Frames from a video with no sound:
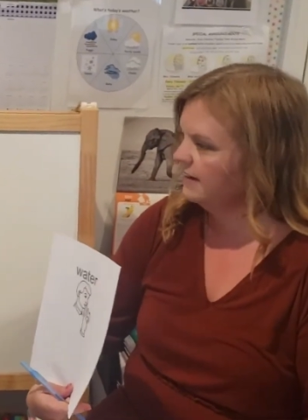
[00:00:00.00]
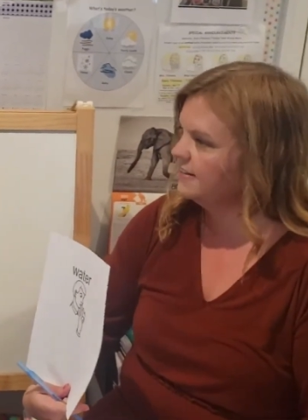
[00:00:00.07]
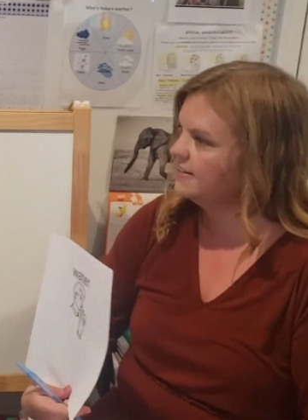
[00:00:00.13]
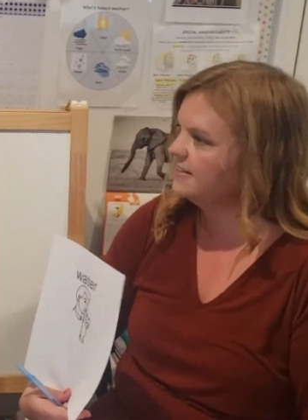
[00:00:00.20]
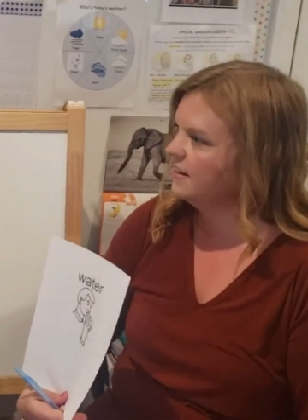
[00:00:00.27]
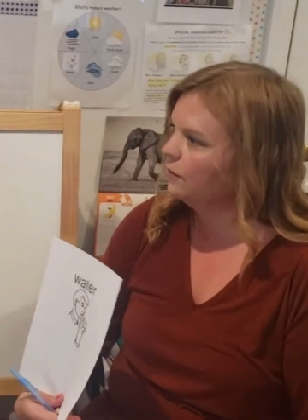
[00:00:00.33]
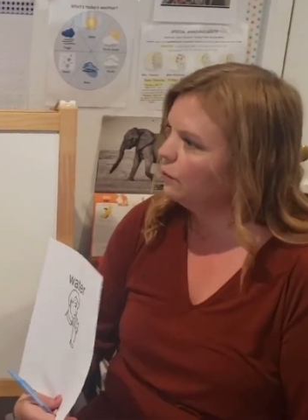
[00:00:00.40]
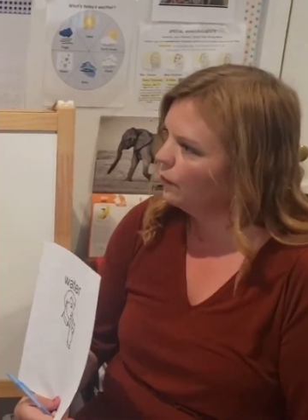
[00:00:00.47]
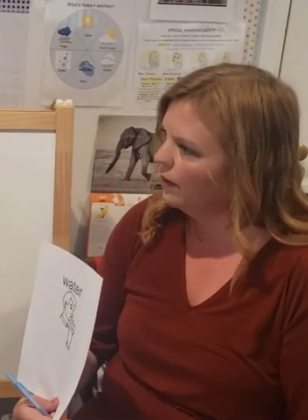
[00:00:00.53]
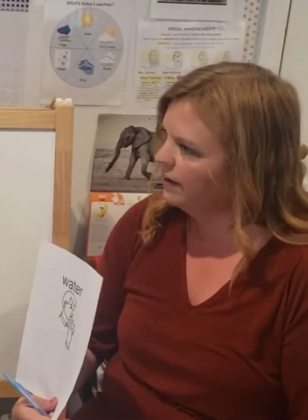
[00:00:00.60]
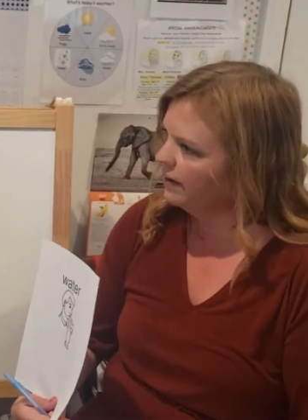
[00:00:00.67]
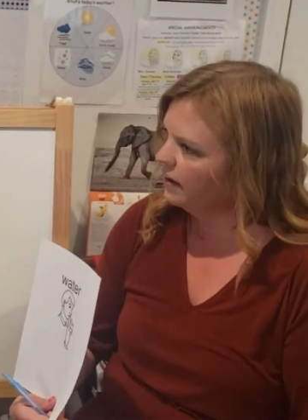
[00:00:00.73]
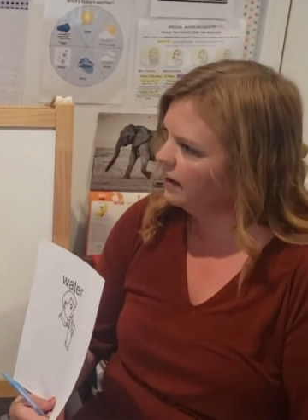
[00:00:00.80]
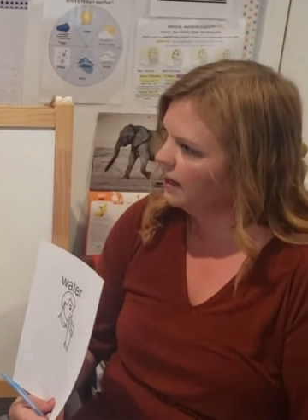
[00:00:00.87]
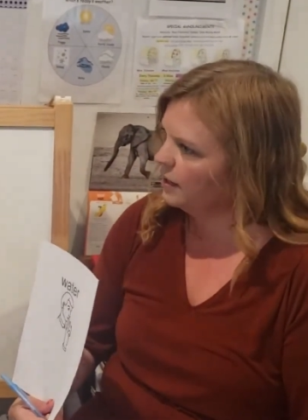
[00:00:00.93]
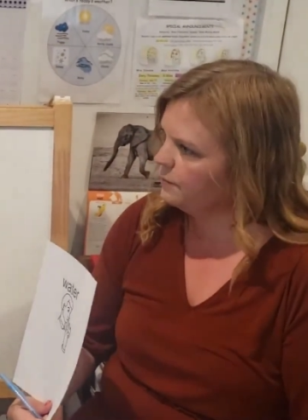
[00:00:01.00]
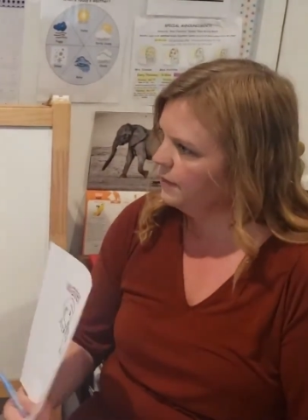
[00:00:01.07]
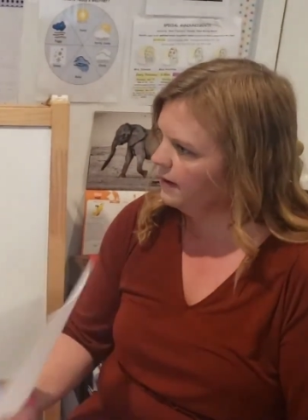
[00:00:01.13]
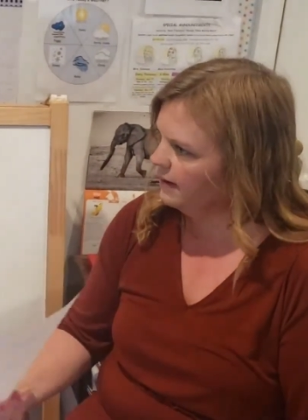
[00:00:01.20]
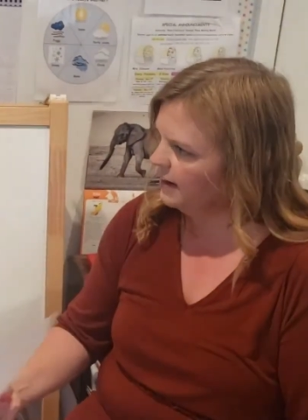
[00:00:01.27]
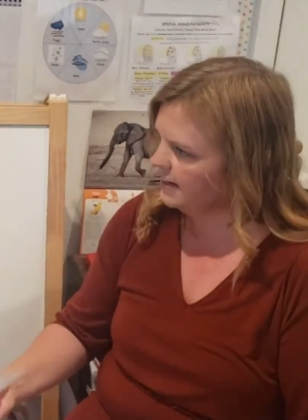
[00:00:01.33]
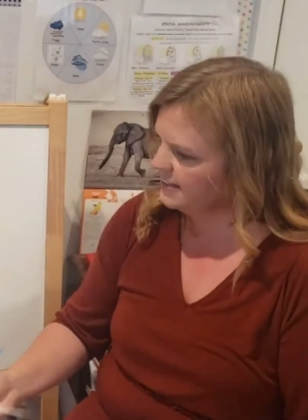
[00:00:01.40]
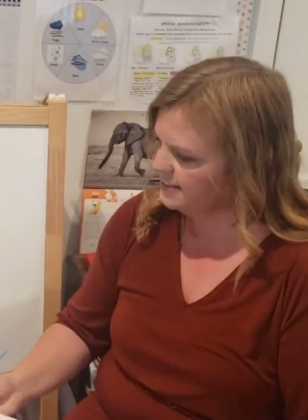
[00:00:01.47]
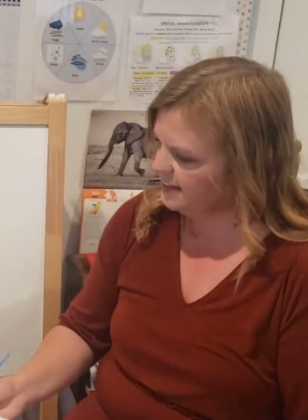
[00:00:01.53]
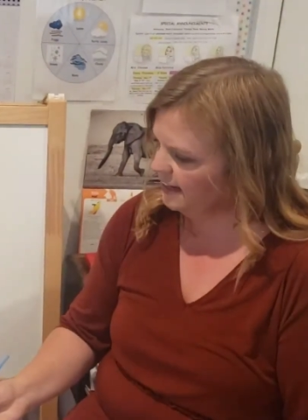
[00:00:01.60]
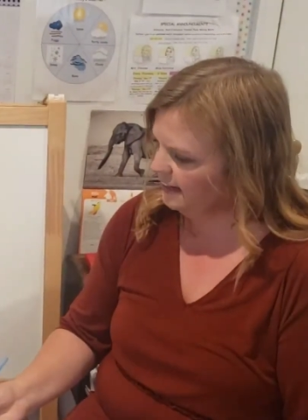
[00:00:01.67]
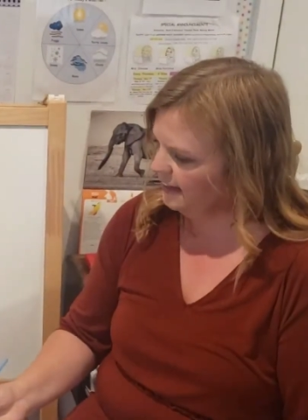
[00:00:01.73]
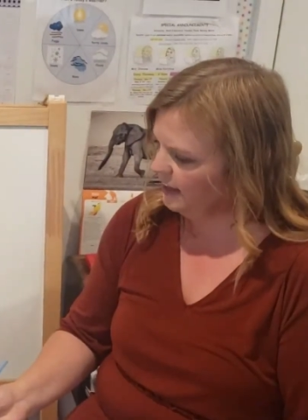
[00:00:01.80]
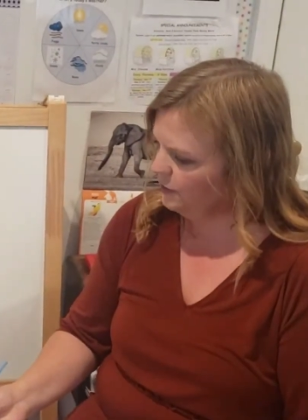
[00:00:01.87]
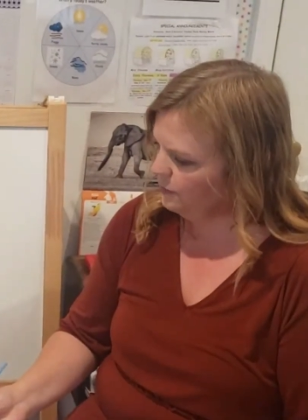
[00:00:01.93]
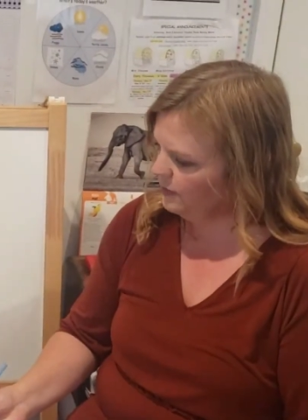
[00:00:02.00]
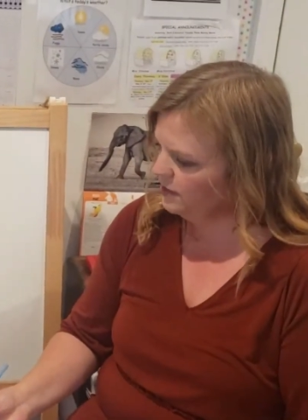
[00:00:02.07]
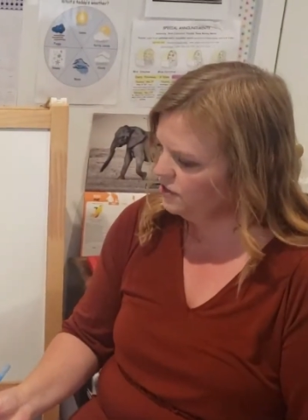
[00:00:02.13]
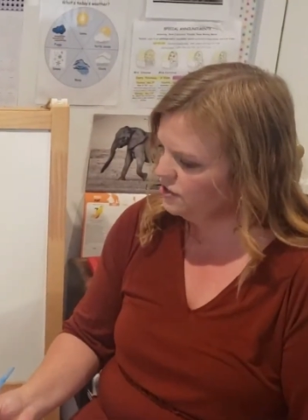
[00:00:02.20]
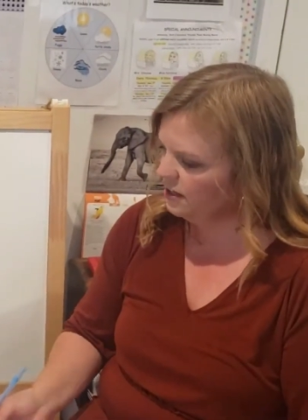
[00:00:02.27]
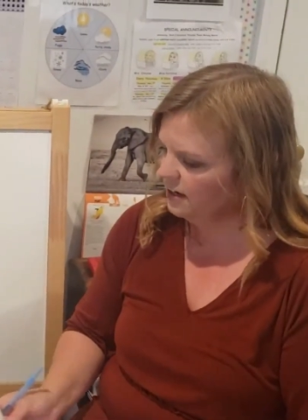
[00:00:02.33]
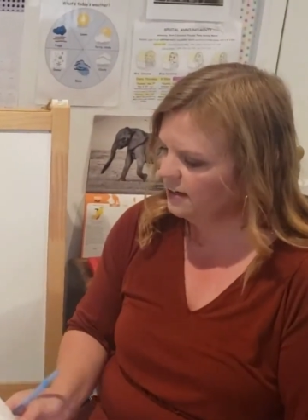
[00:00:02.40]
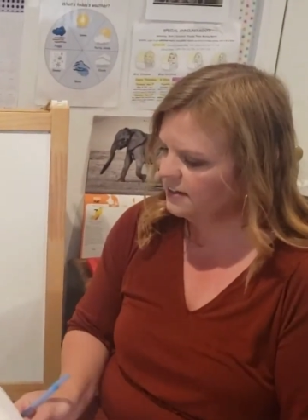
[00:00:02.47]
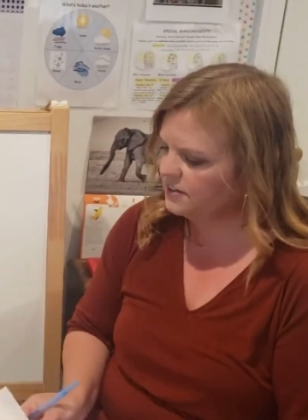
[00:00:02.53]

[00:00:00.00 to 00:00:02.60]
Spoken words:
to say water in American Sign Language.